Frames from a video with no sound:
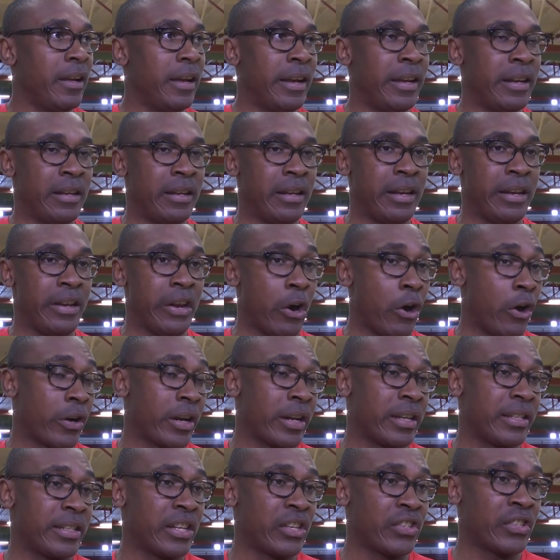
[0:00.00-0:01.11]
And in our
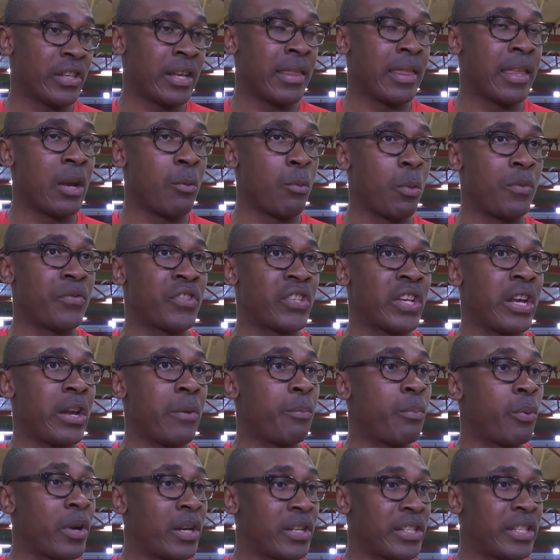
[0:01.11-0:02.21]
organization, I think we've set a
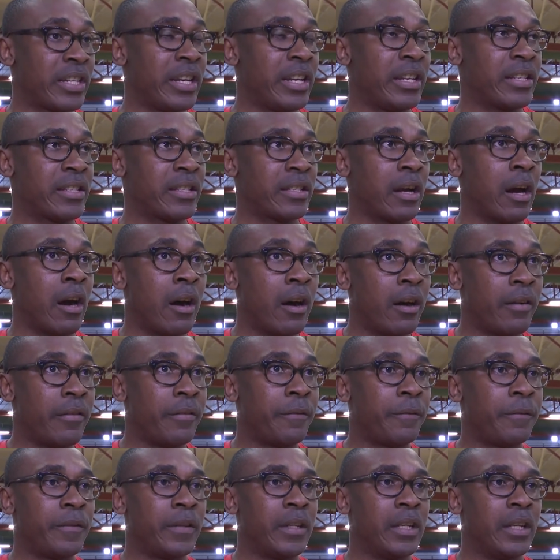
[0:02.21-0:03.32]
precedence
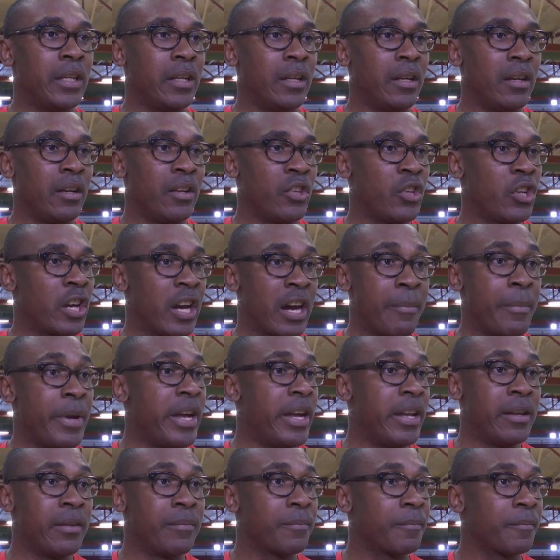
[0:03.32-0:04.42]
of, you come
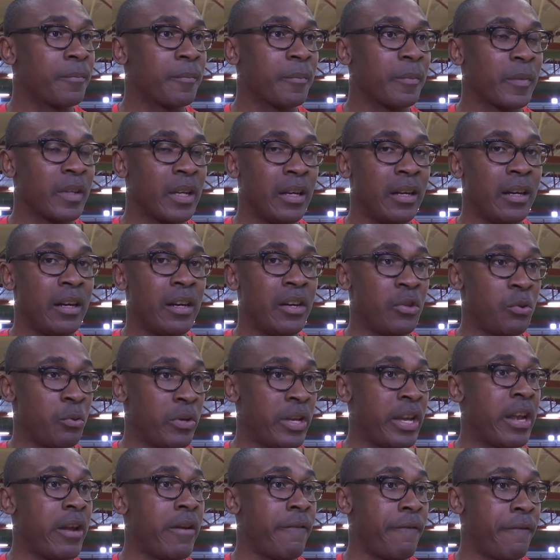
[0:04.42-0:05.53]
in, you
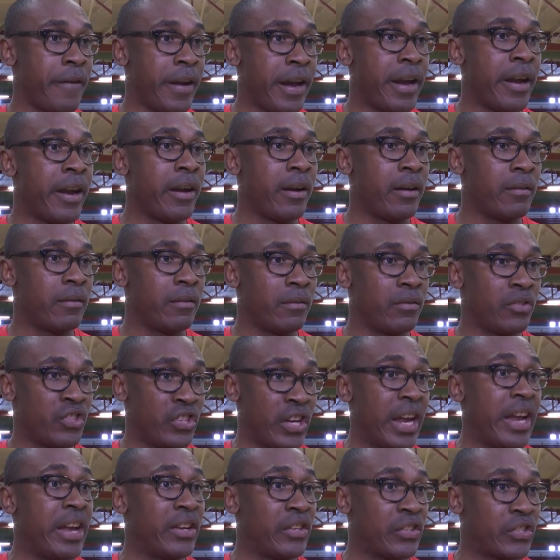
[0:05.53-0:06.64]
get a fair
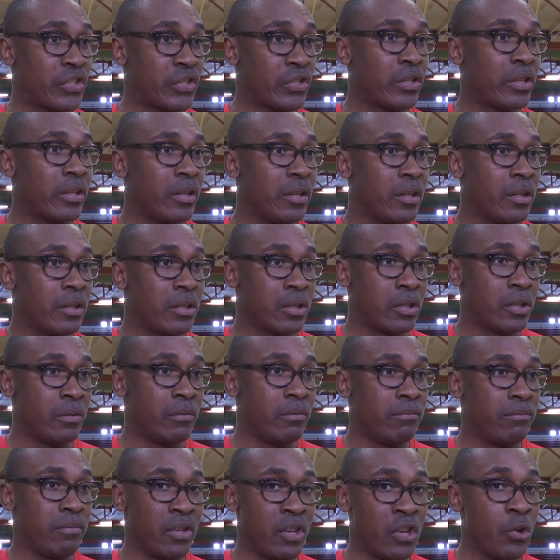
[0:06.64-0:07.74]
chance
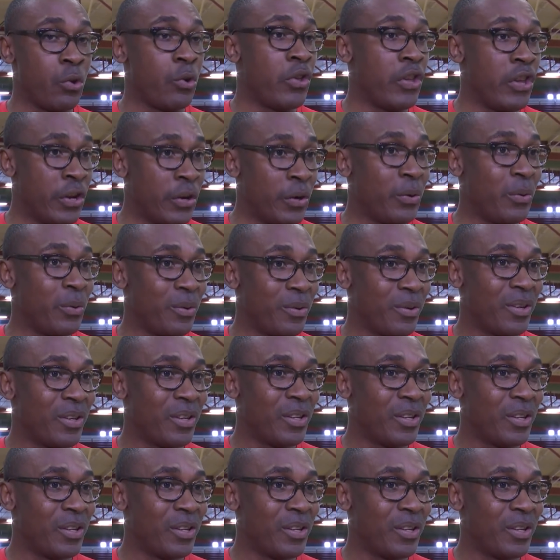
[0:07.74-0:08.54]
to do you,